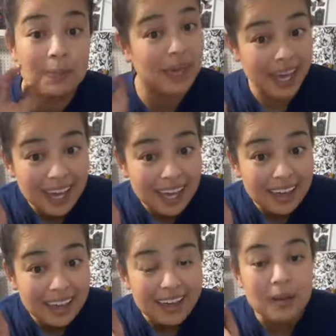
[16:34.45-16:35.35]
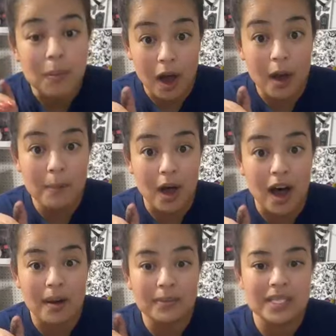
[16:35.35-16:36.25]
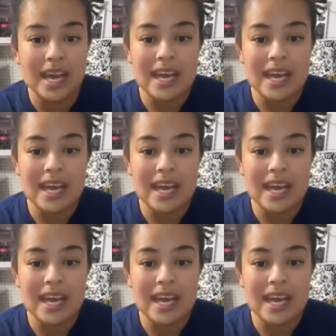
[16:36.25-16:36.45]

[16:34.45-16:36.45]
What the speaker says: pink pom-poms,